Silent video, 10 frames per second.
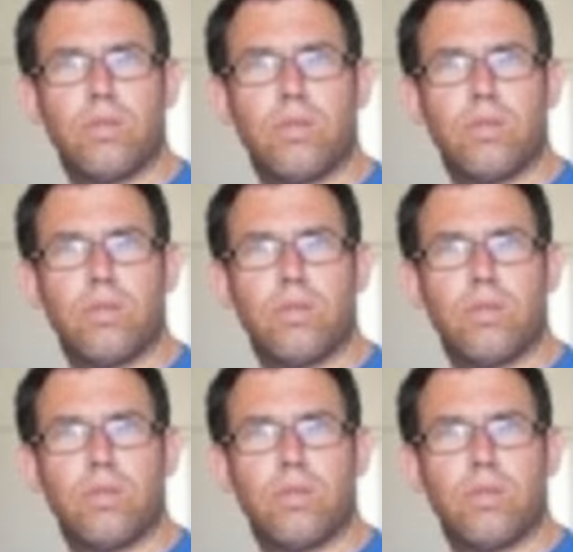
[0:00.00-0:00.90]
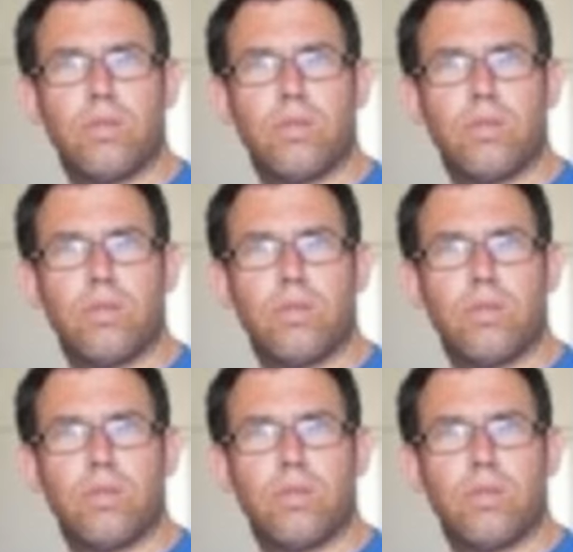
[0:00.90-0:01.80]

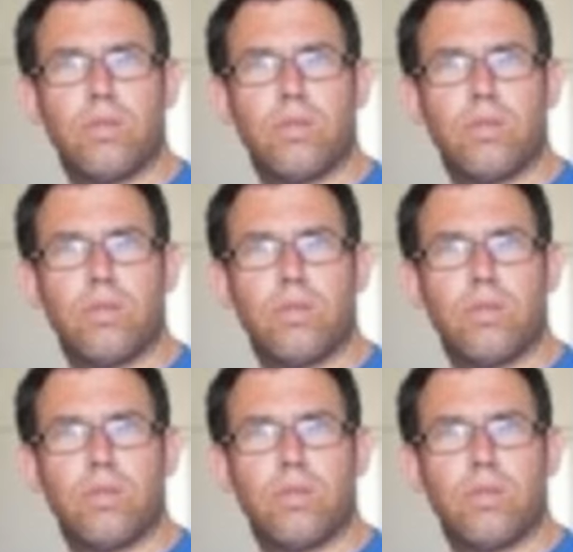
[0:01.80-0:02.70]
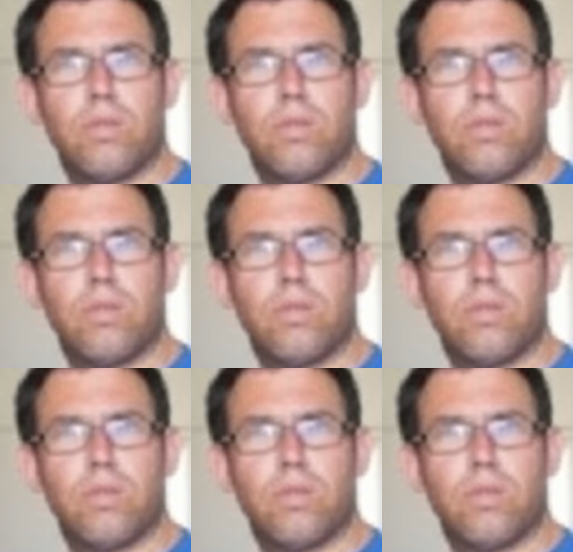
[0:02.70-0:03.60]

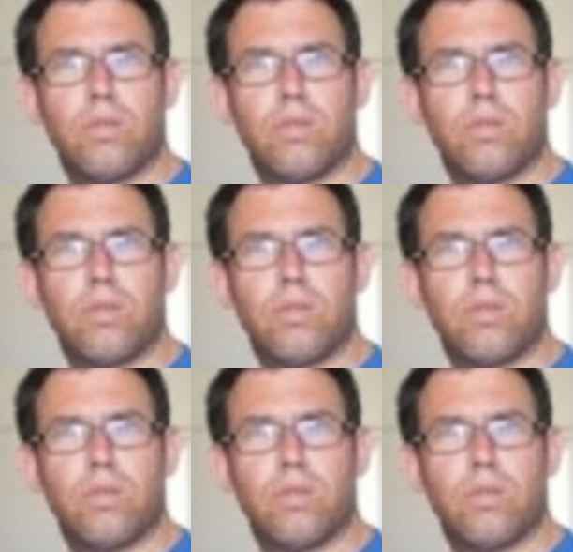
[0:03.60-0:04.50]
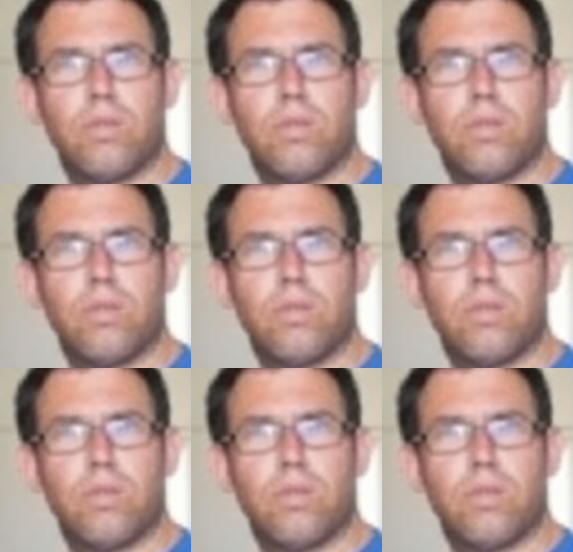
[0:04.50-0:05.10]
[no speech]